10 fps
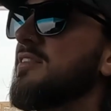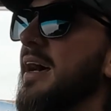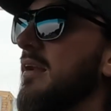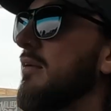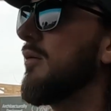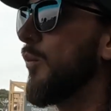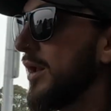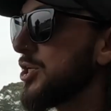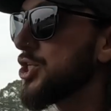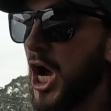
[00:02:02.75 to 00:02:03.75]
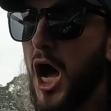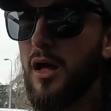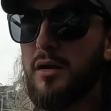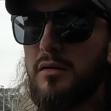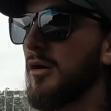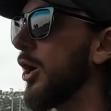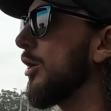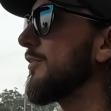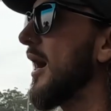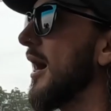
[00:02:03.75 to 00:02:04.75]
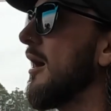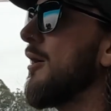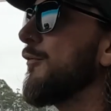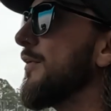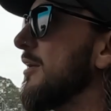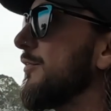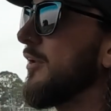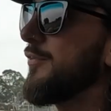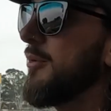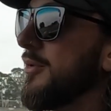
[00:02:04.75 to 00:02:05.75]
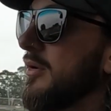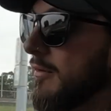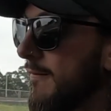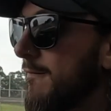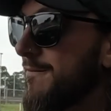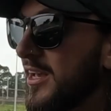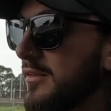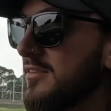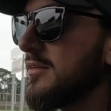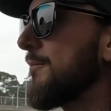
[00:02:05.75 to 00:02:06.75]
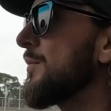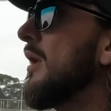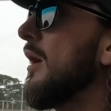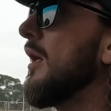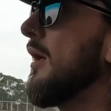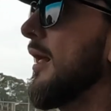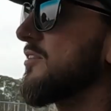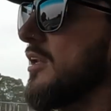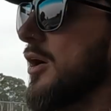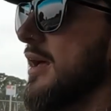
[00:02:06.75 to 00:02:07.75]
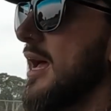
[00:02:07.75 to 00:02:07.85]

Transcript: set, one chart of uh, fender filler fitment figures. That's a lot